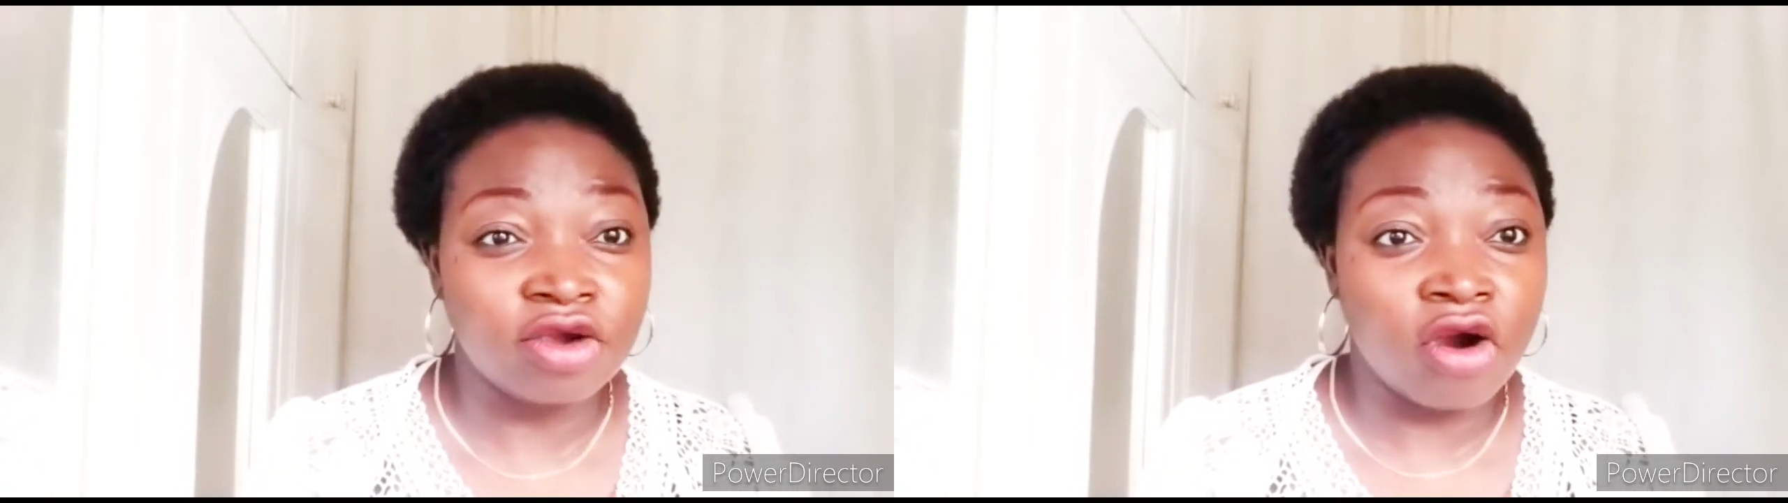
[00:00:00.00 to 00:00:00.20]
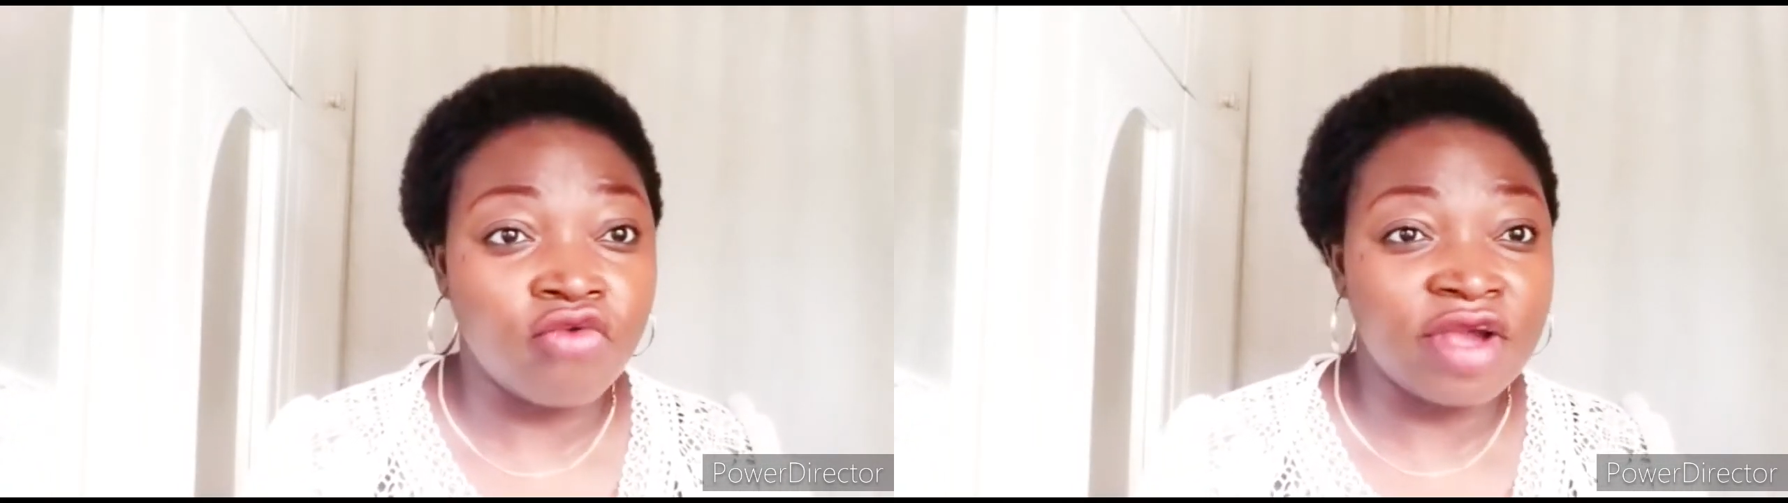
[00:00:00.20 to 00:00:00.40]

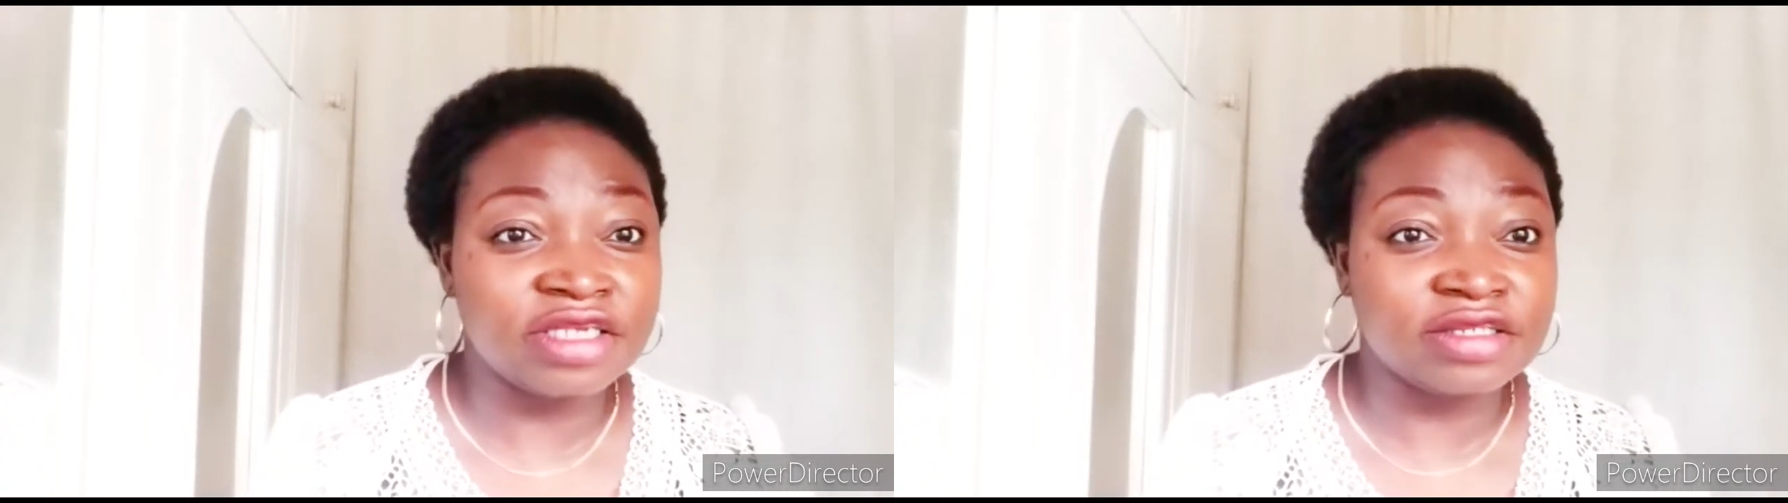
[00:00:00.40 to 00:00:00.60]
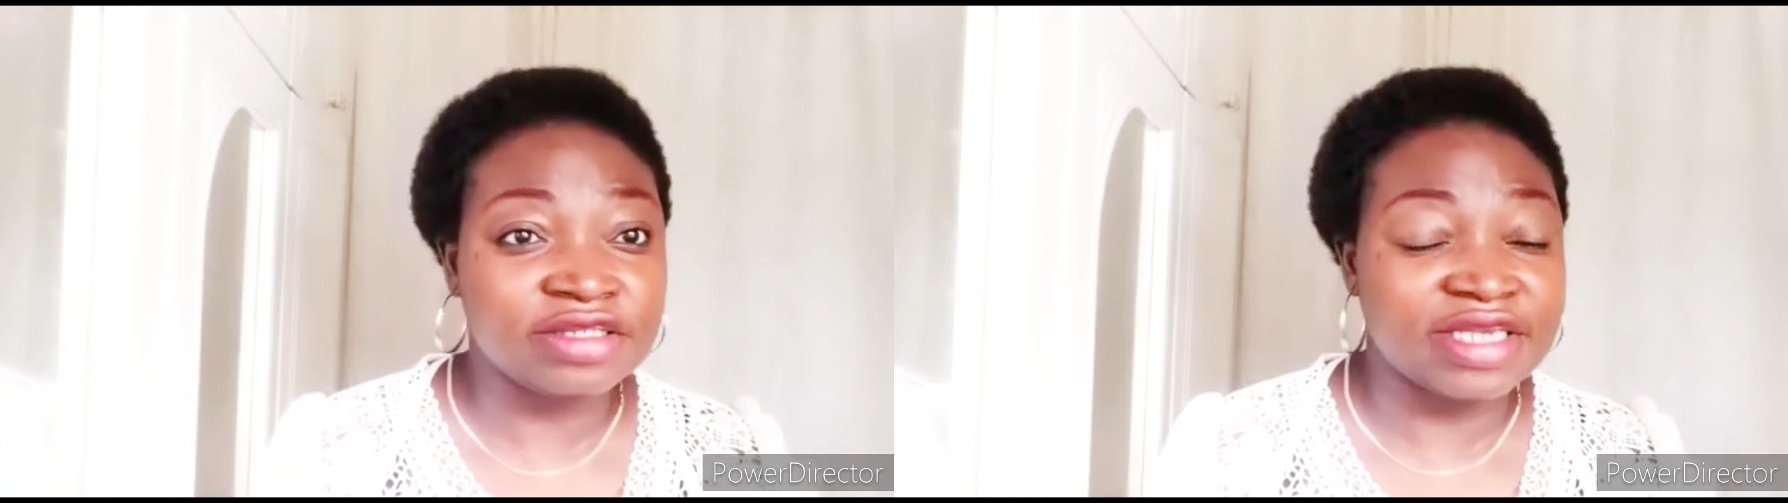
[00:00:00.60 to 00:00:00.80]

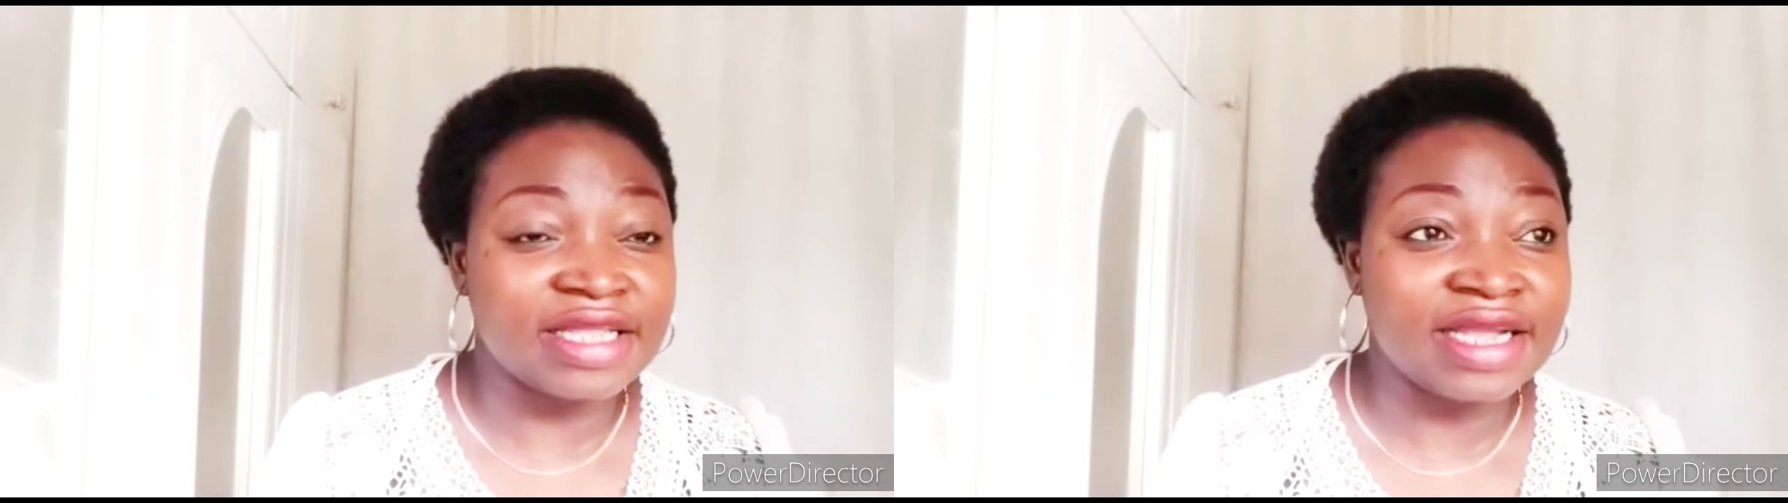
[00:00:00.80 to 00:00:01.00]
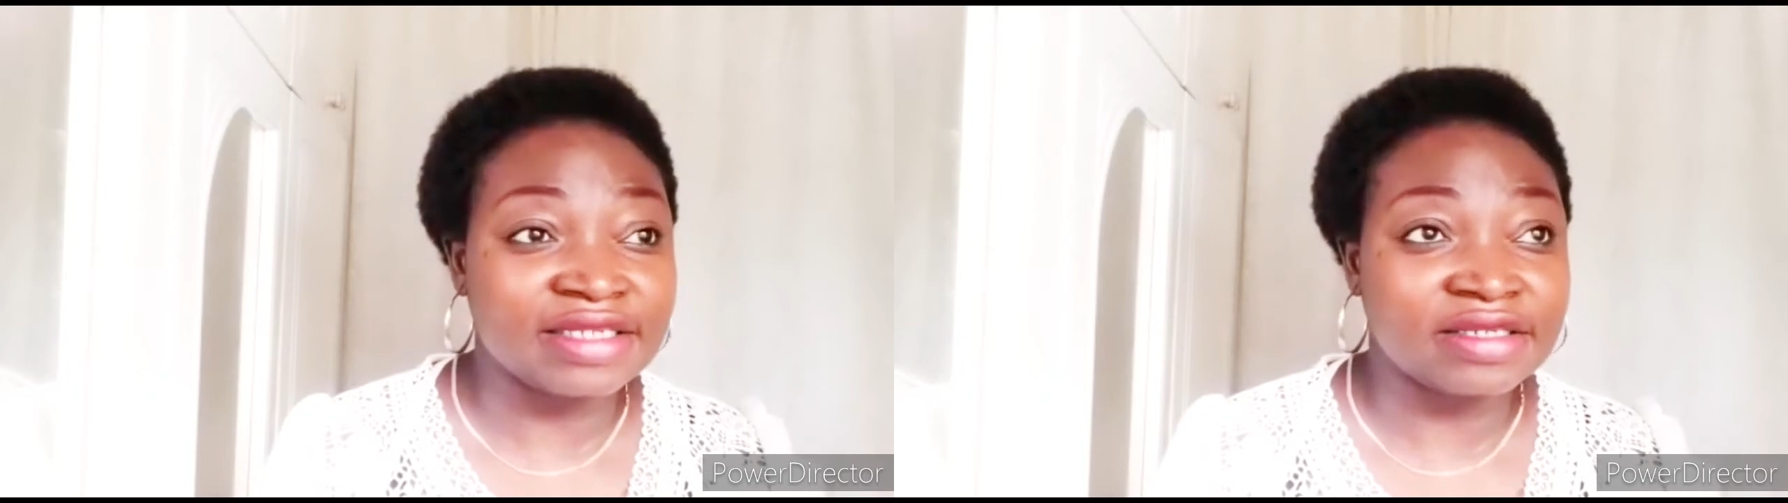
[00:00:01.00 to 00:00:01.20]
always
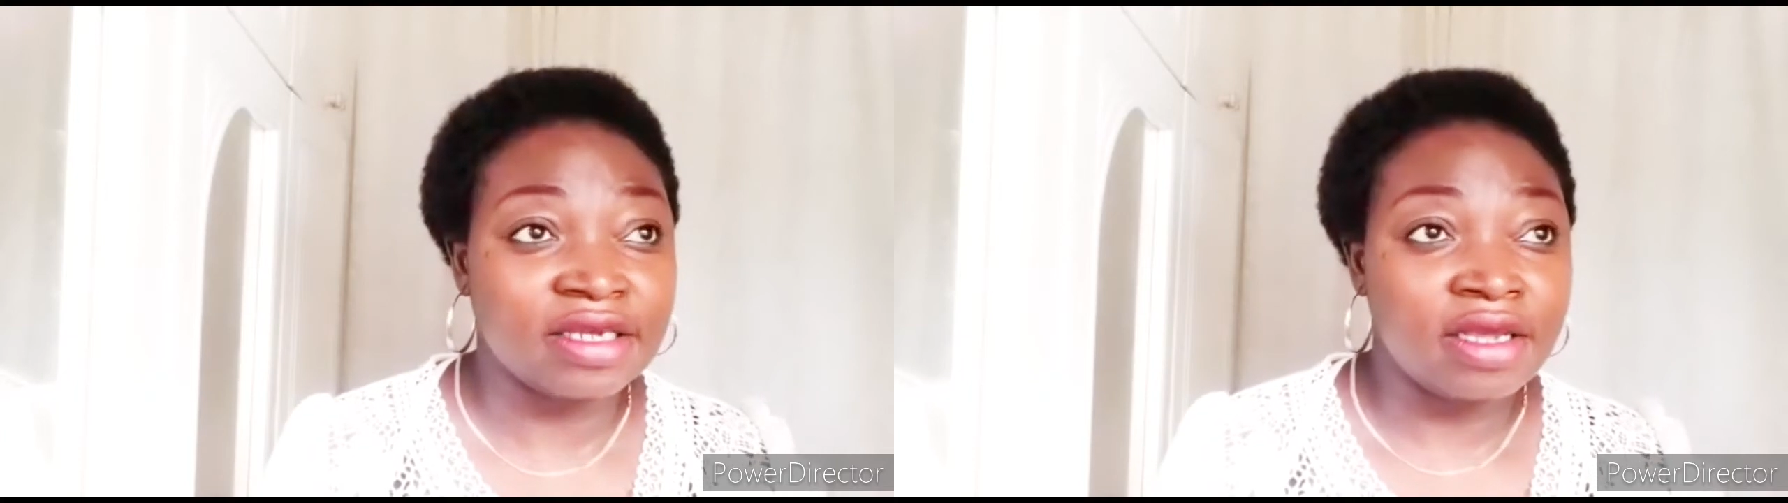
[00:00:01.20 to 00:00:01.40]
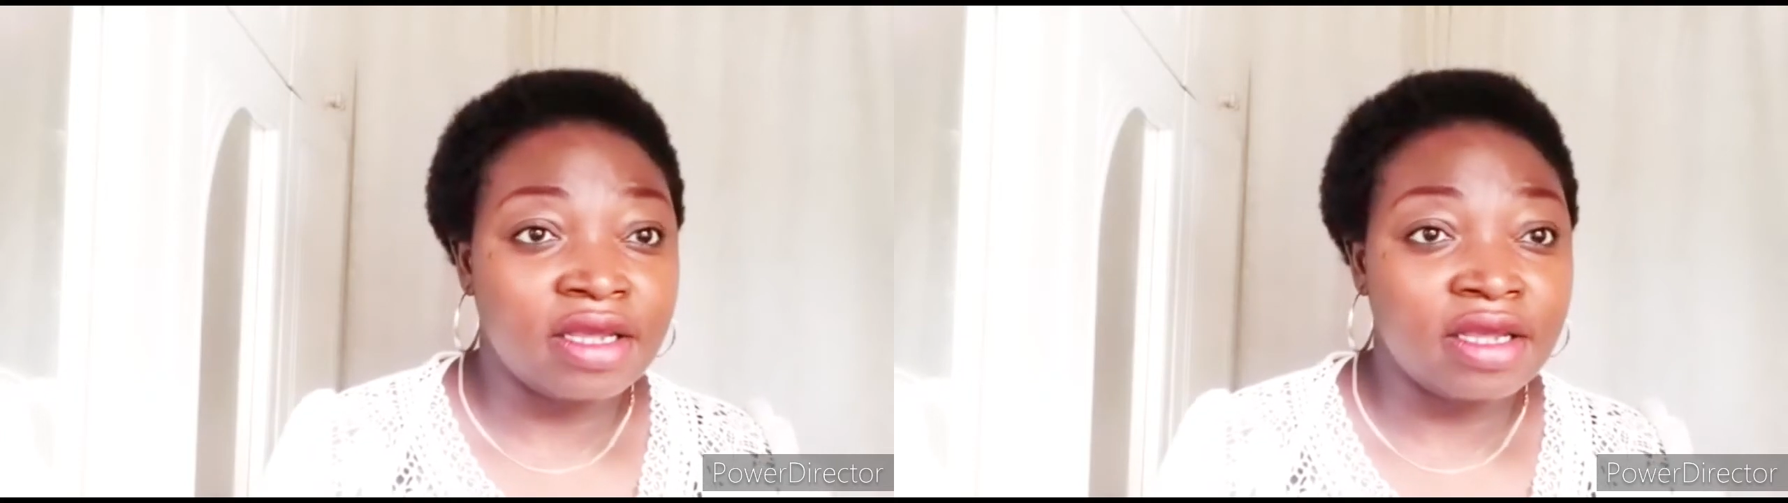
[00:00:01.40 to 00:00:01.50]
said that,